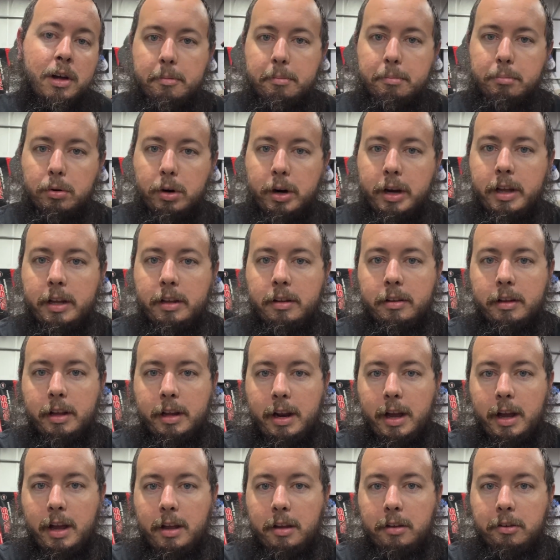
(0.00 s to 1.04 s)
Brent,
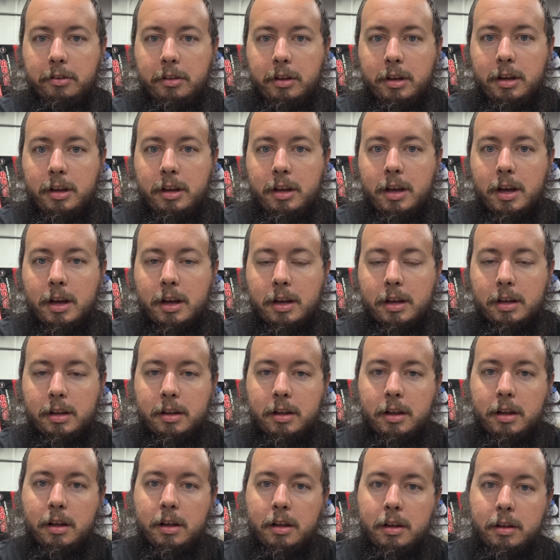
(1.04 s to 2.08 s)
that has
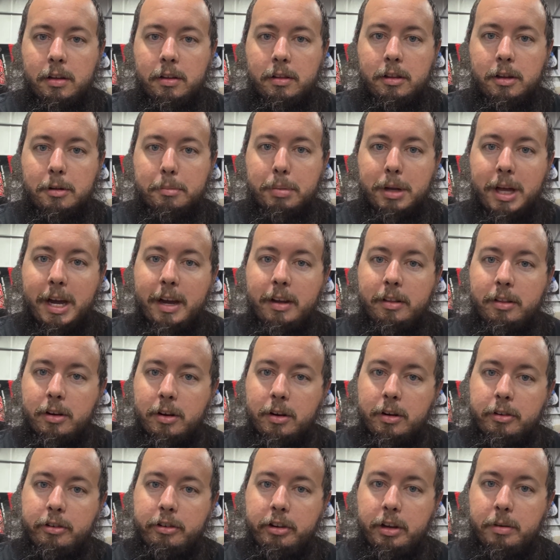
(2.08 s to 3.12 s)
the black
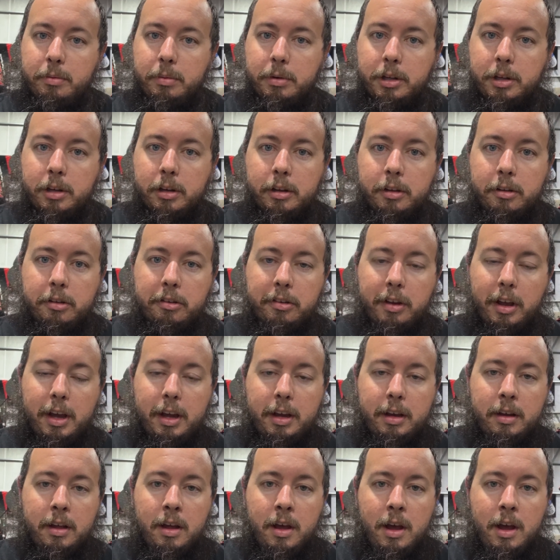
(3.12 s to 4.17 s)
3rd gen with the hood
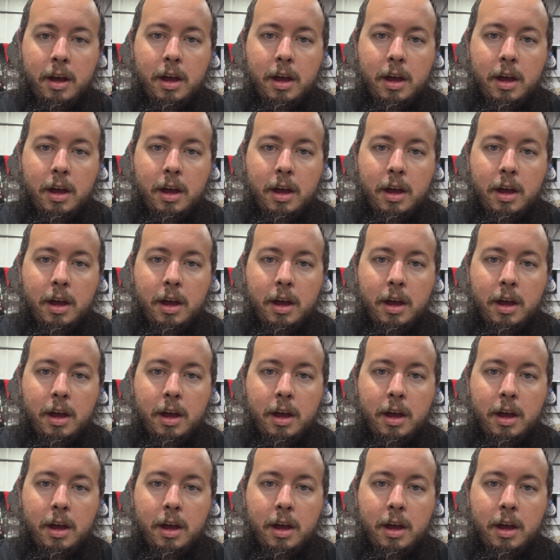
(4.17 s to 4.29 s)
stack,